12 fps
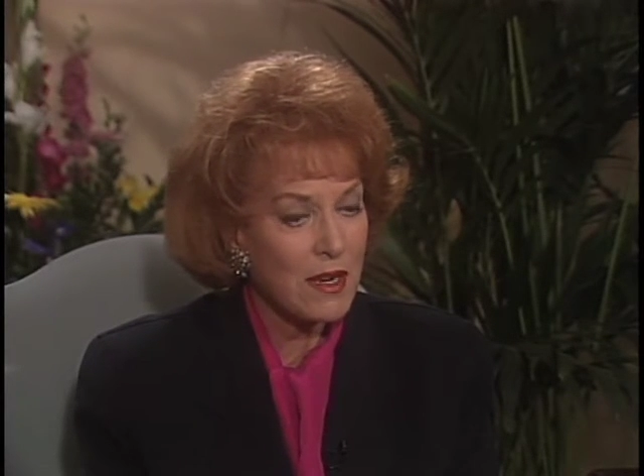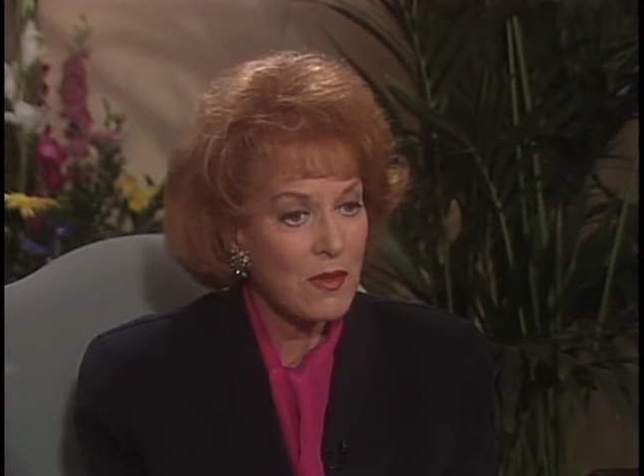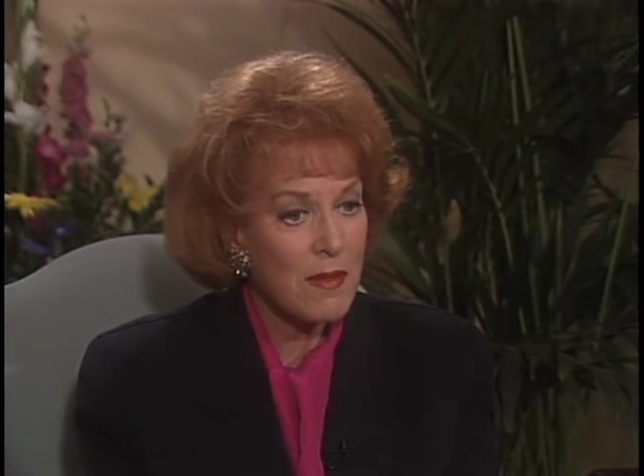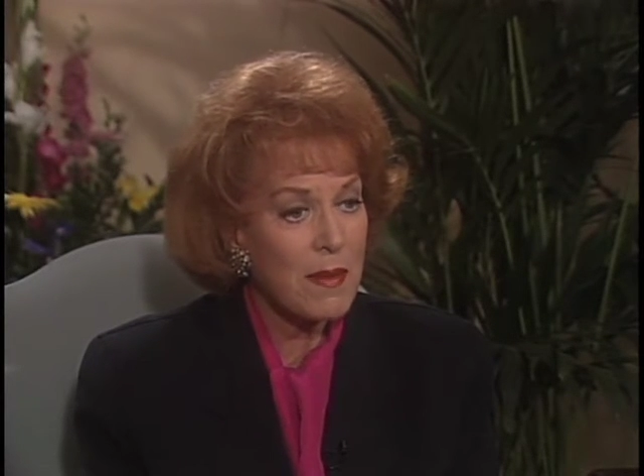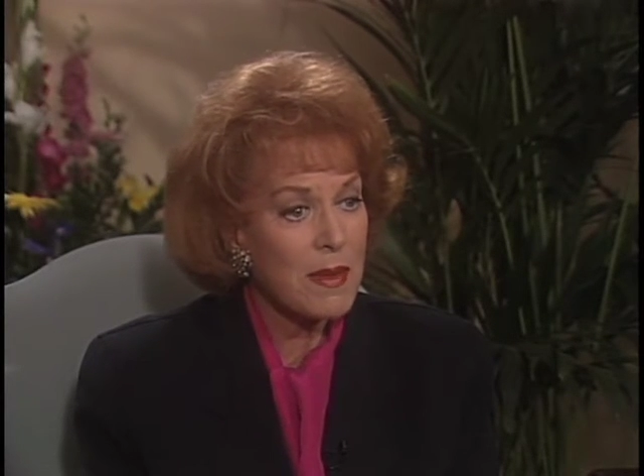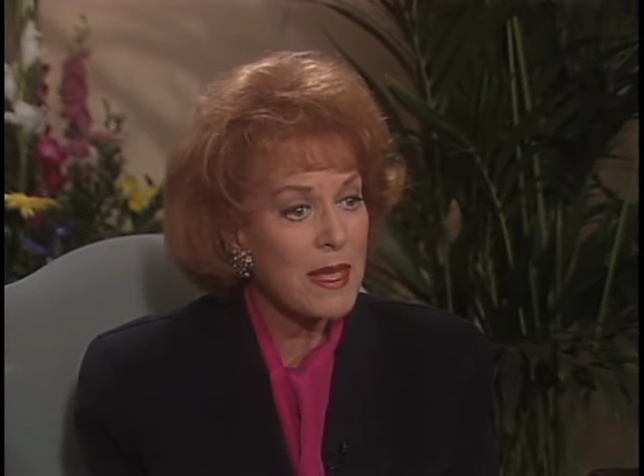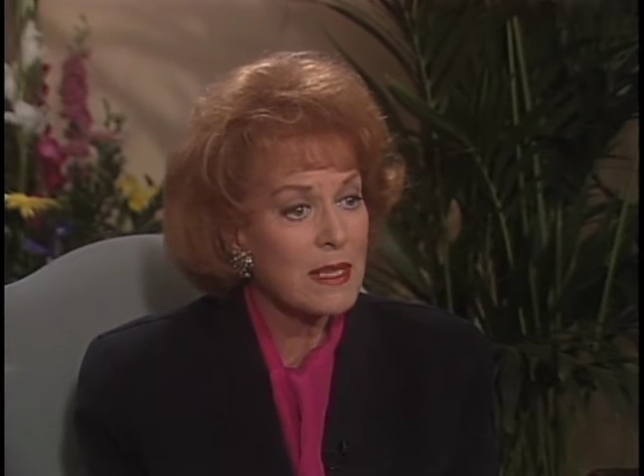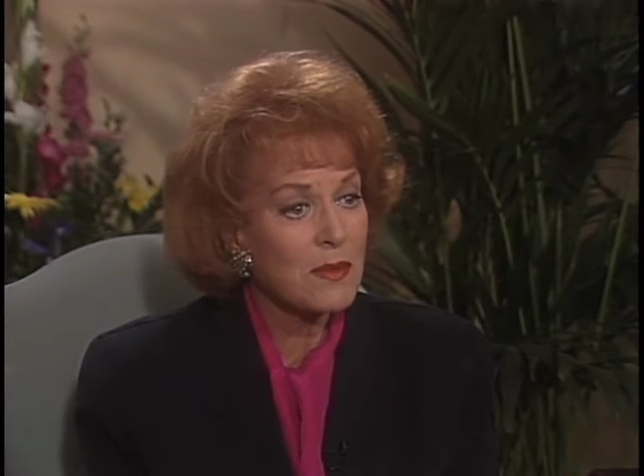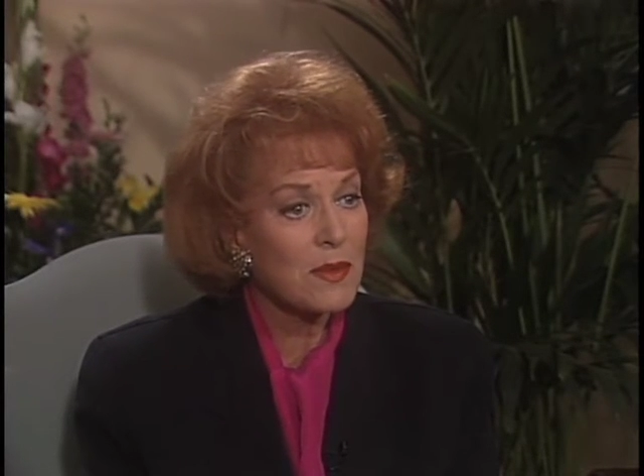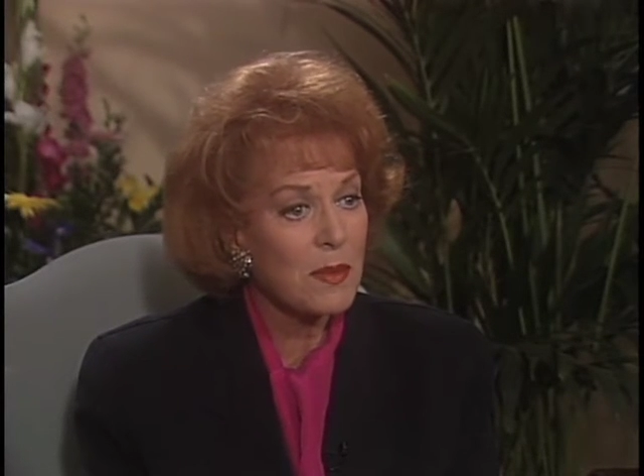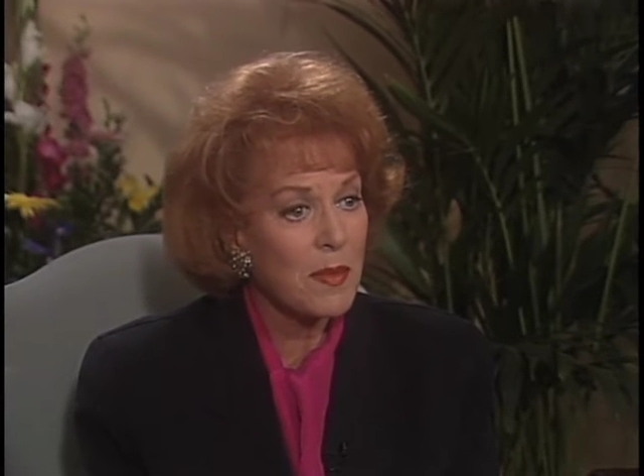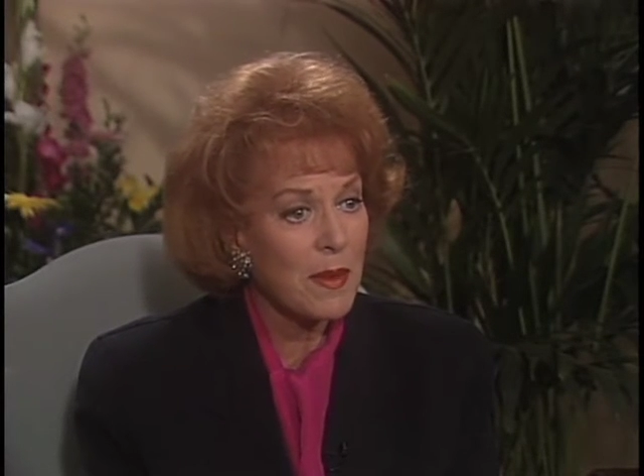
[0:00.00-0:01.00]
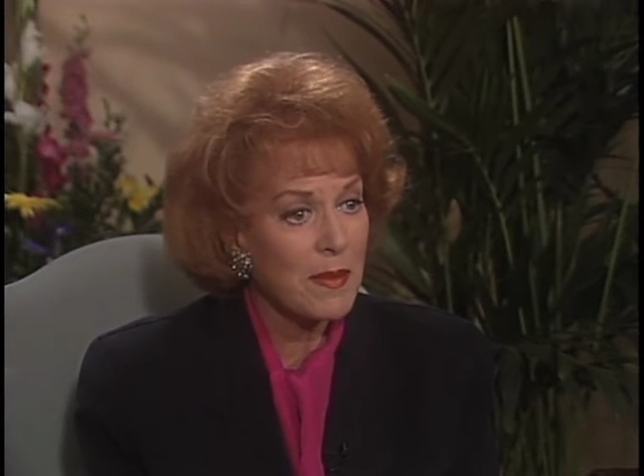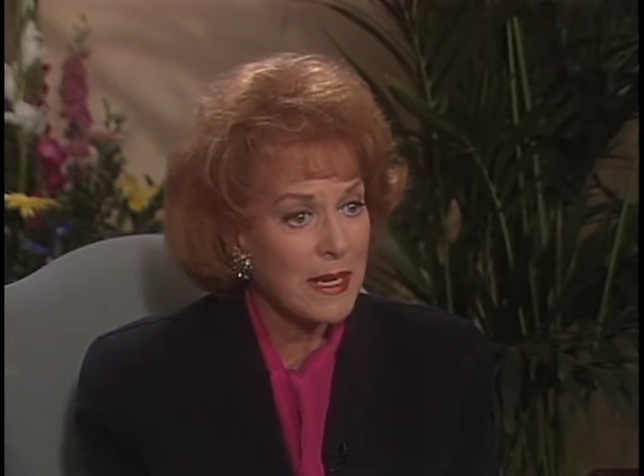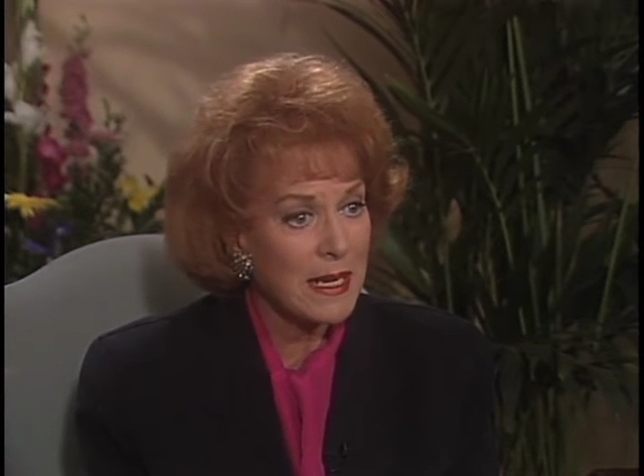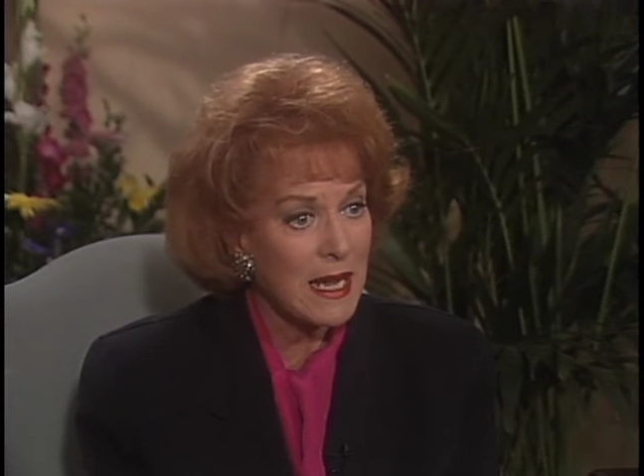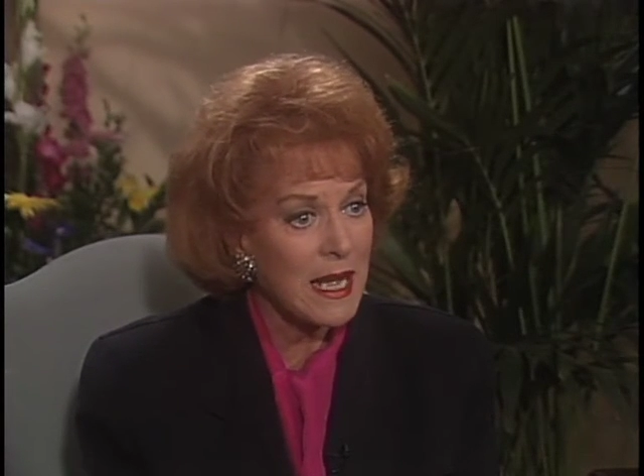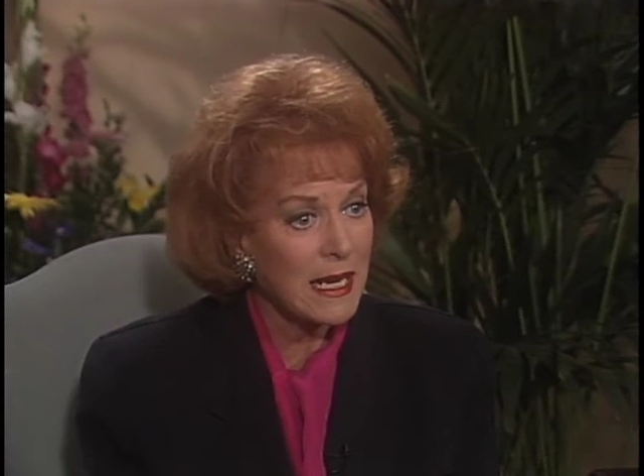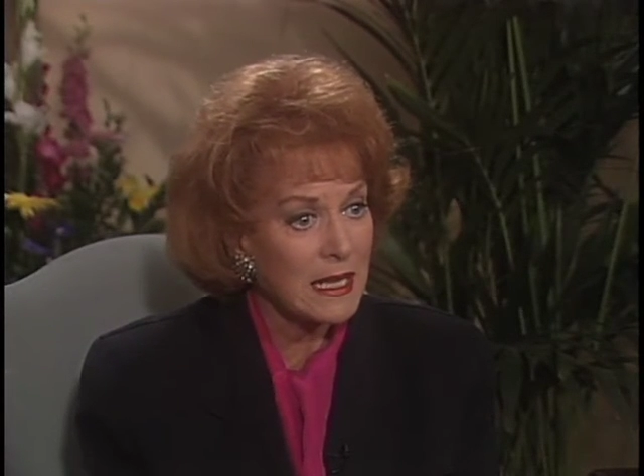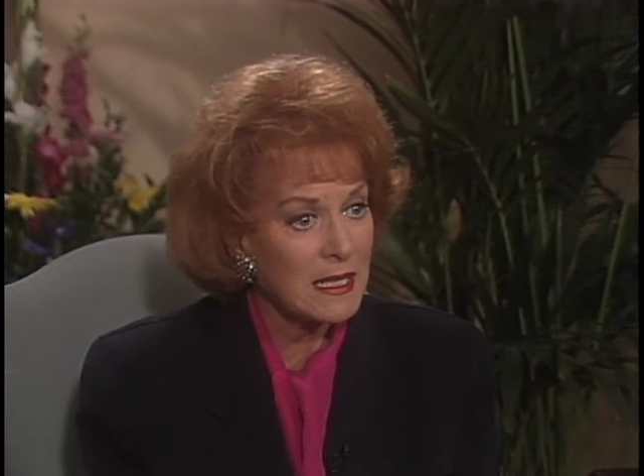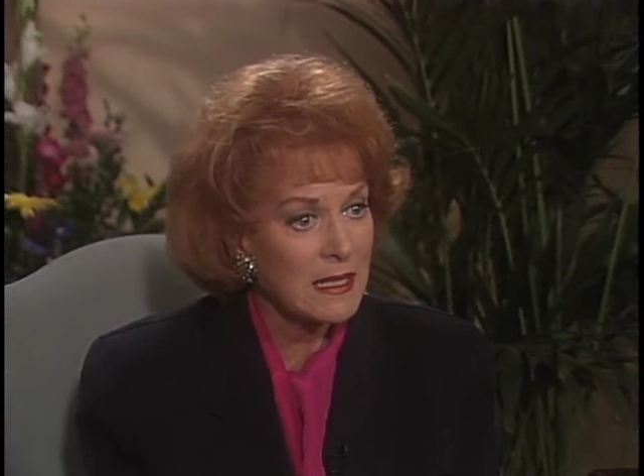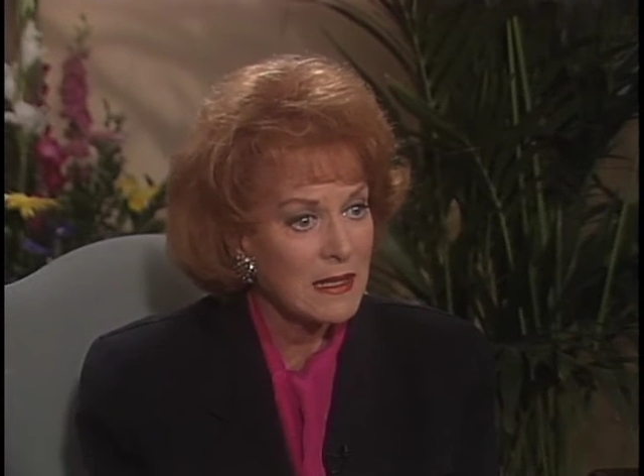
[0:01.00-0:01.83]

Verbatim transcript: or maybe that's what the public liked.